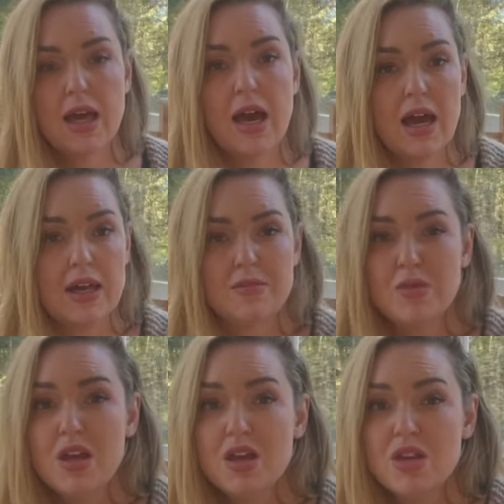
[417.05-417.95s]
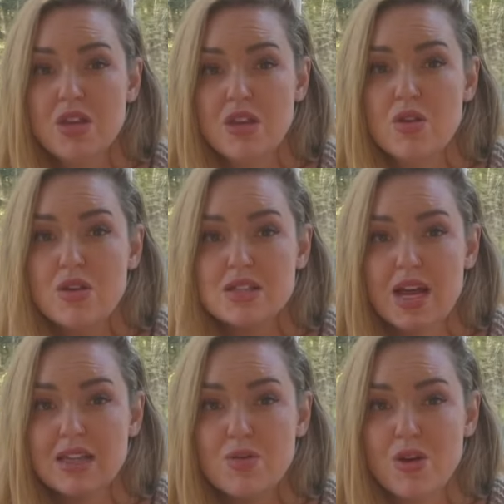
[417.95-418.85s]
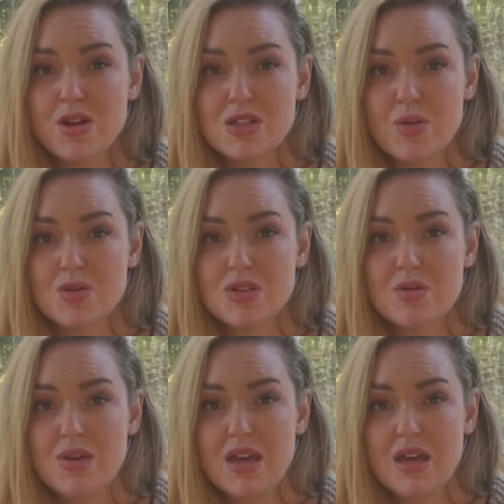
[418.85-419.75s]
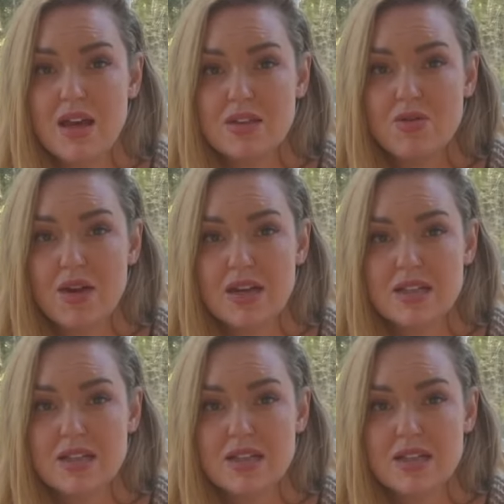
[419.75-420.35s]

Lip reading: hey, you are exactly where you're supposed to be at the right